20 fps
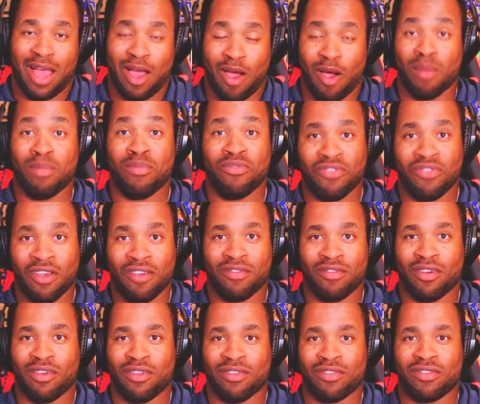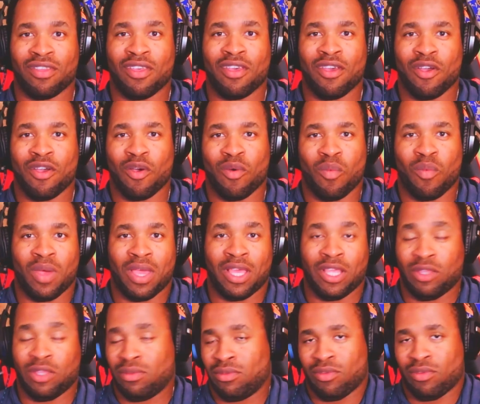observers, we
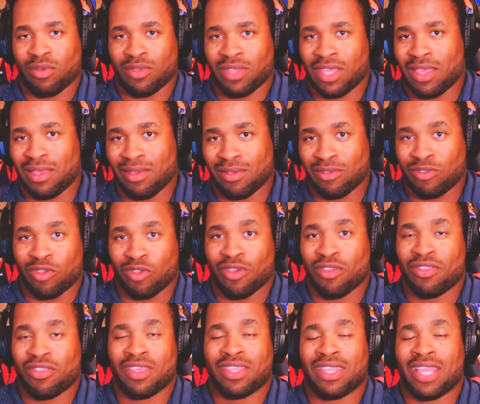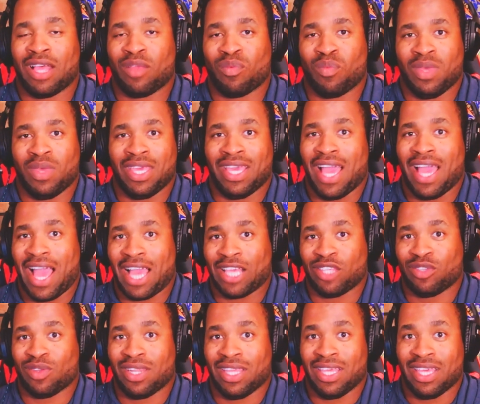don't do you think that we
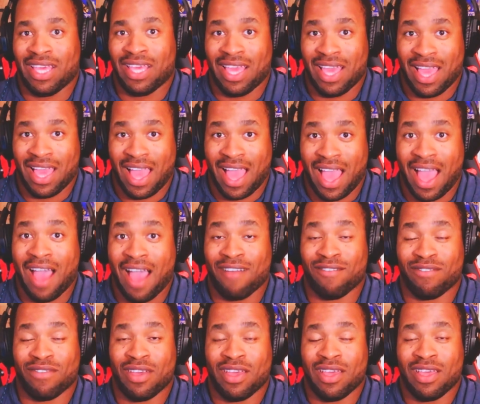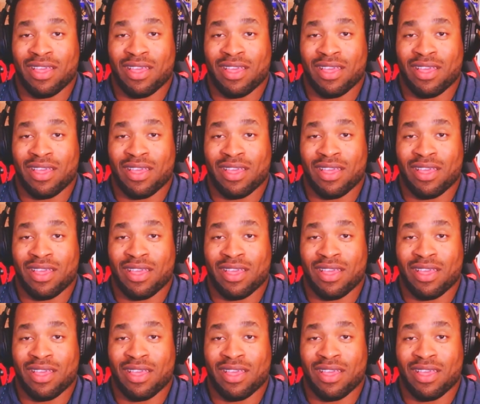actually have